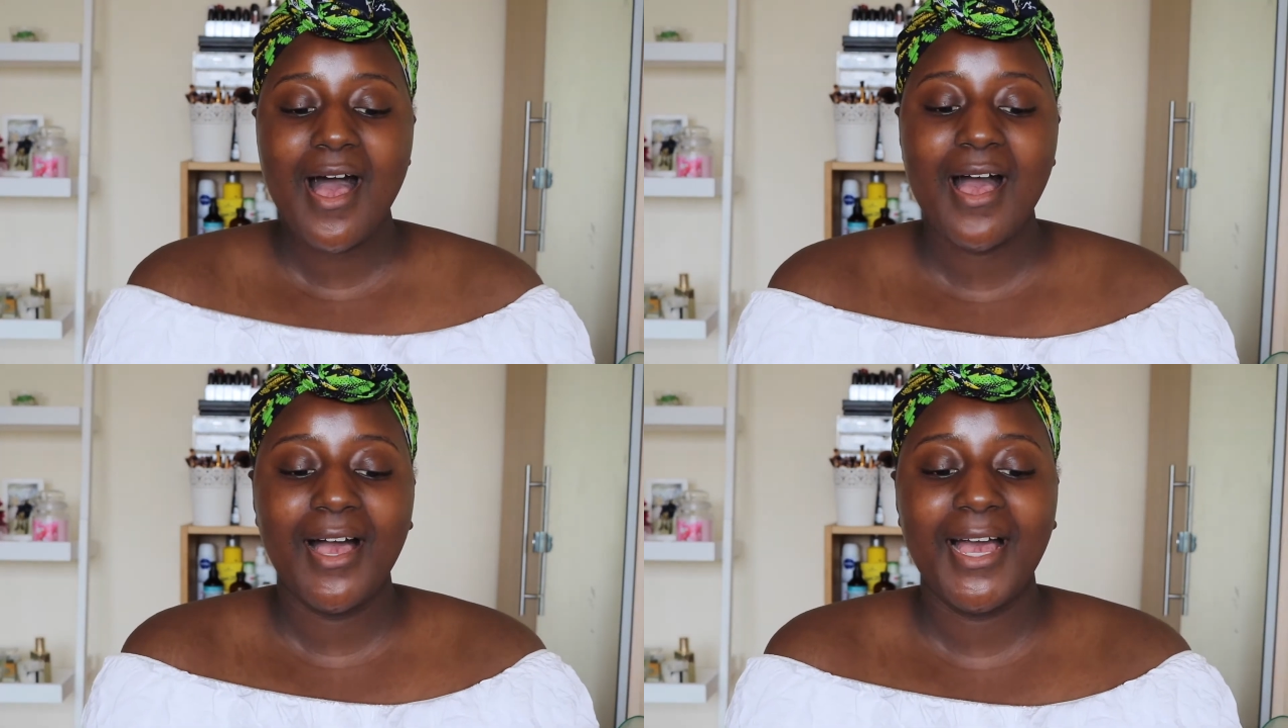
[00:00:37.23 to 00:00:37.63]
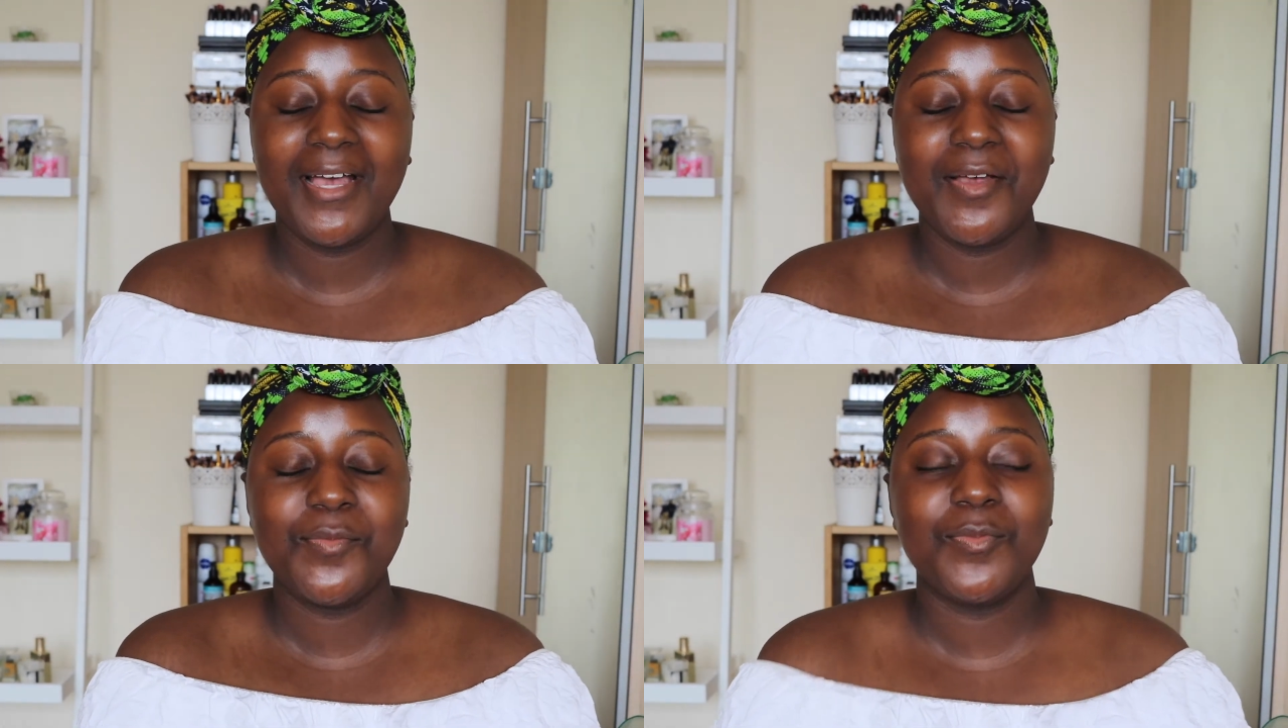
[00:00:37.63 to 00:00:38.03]

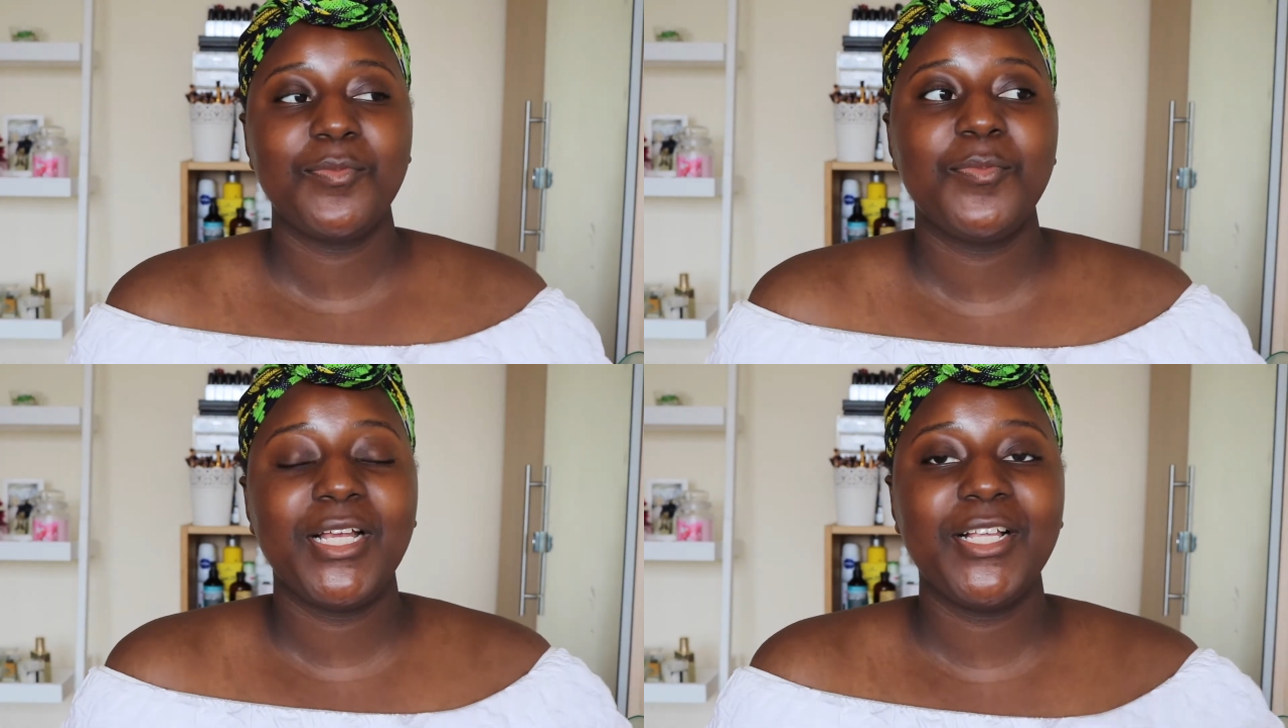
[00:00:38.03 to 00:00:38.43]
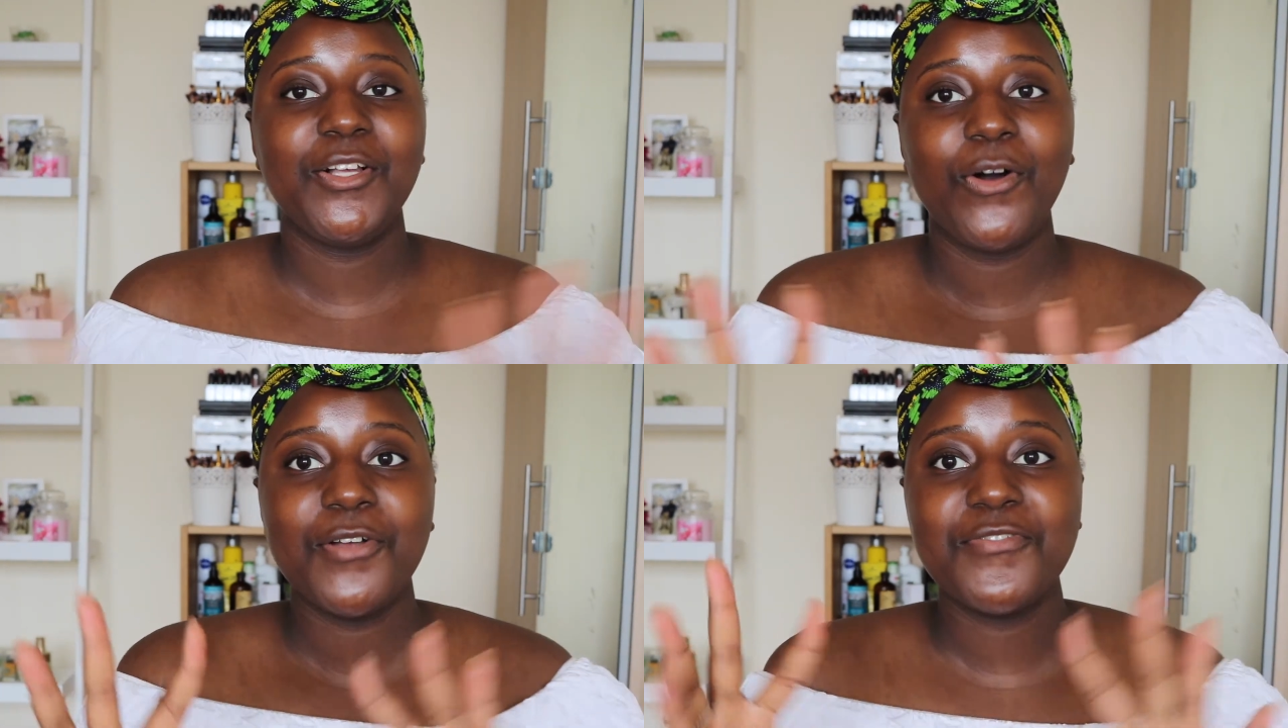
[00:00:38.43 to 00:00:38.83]
I've been
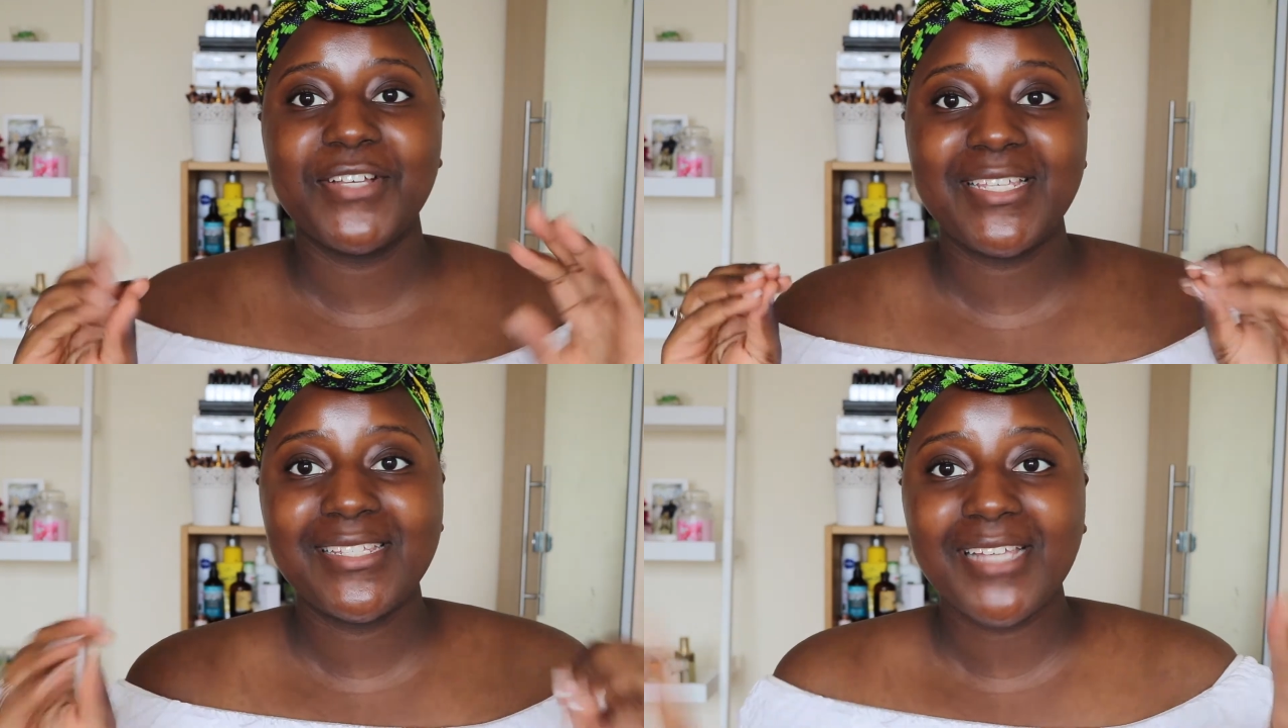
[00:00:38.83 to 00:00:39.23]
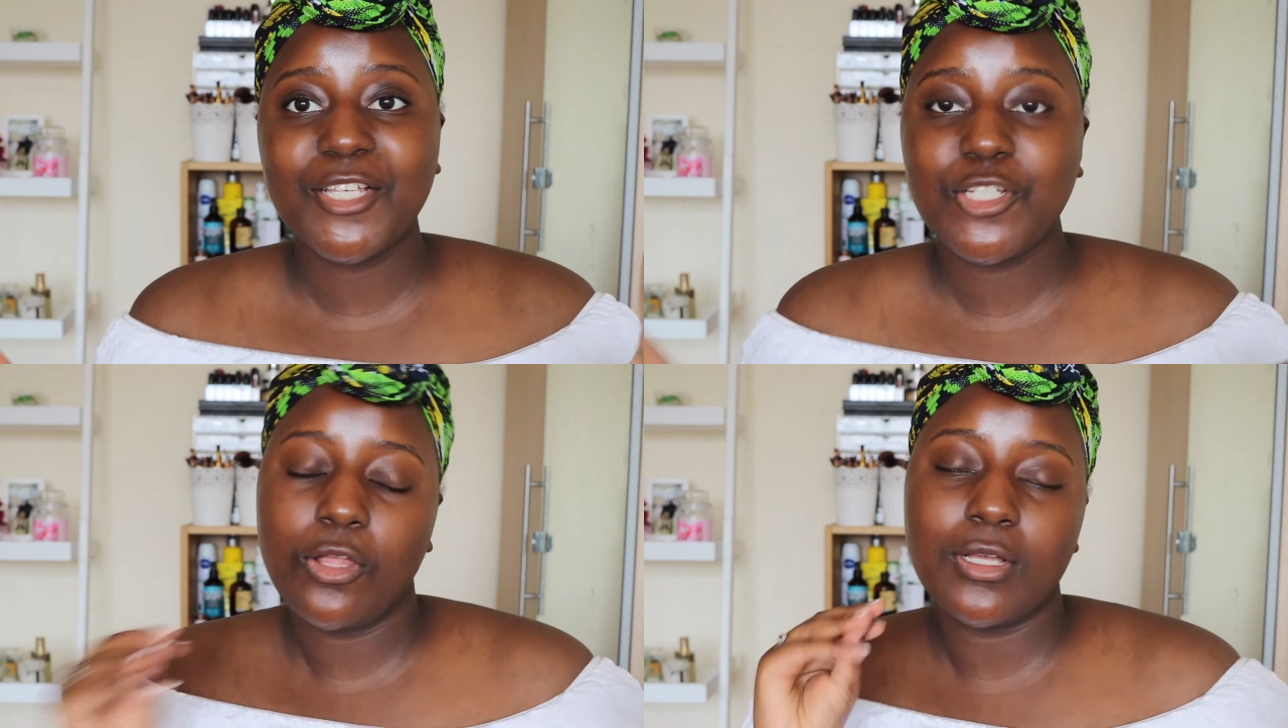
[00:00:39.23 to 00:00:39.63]
gone for
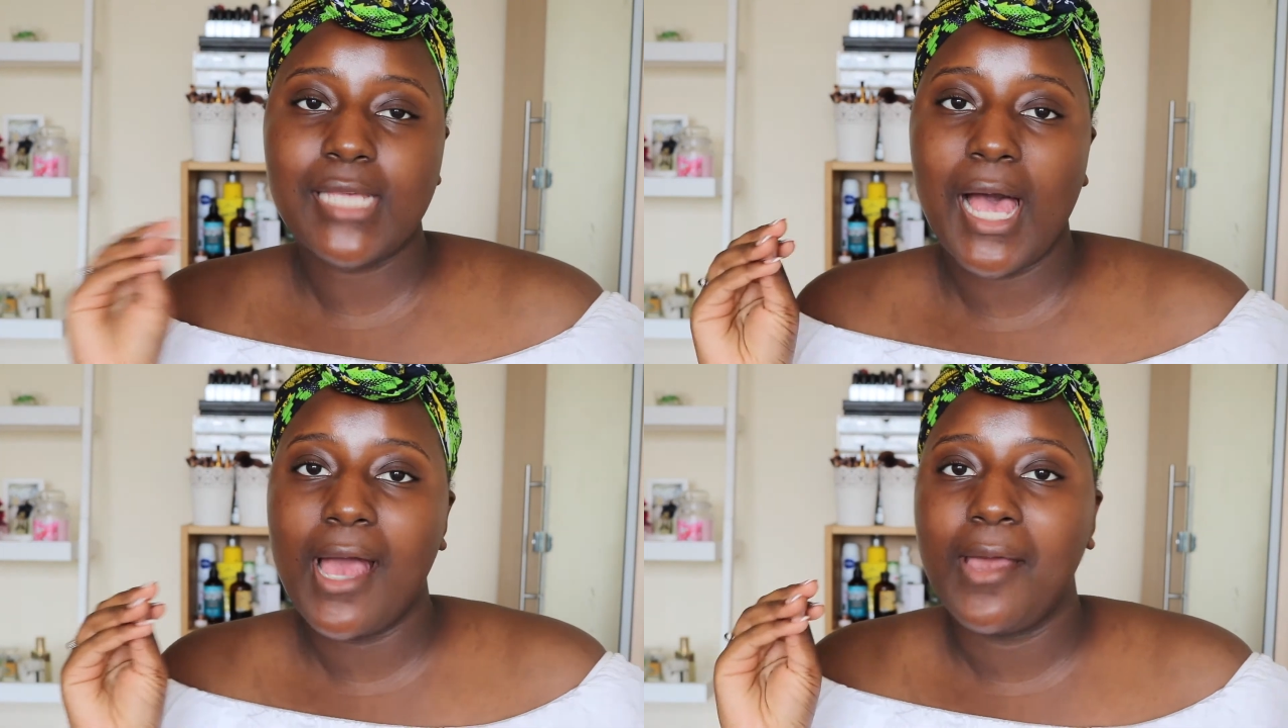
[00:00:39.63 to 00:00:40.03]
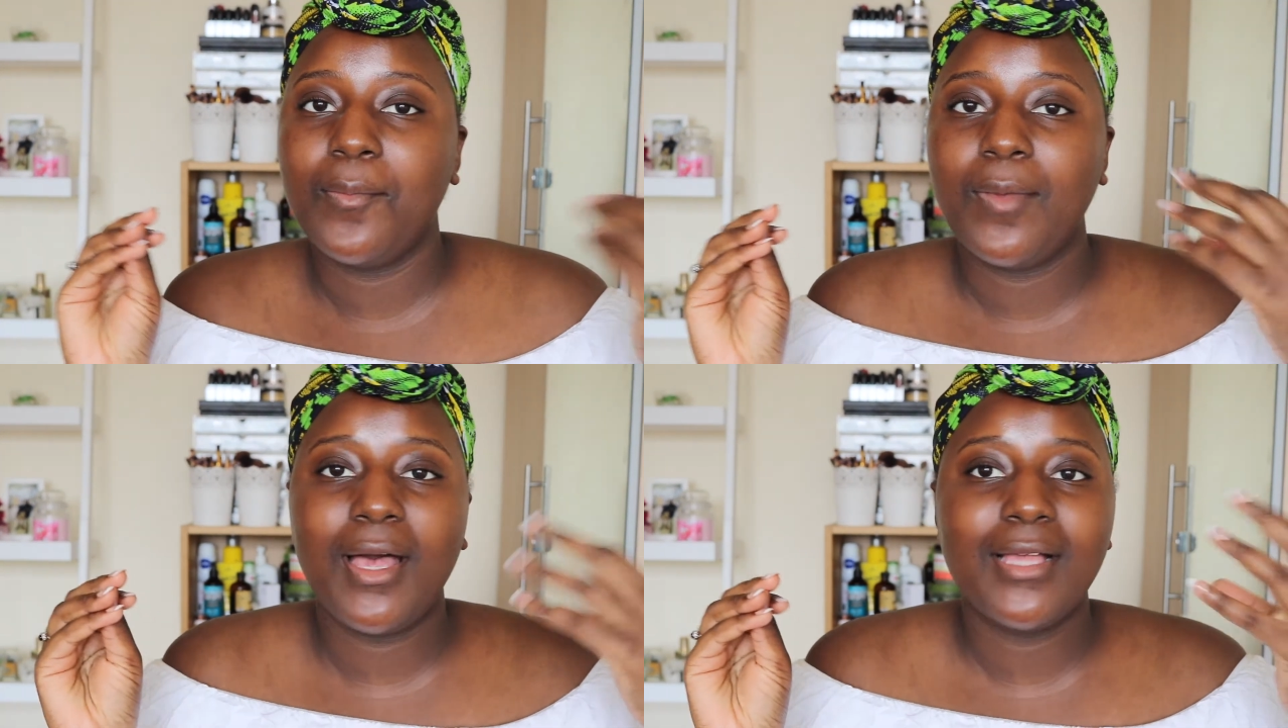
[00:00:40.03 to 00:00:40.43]
such a long time.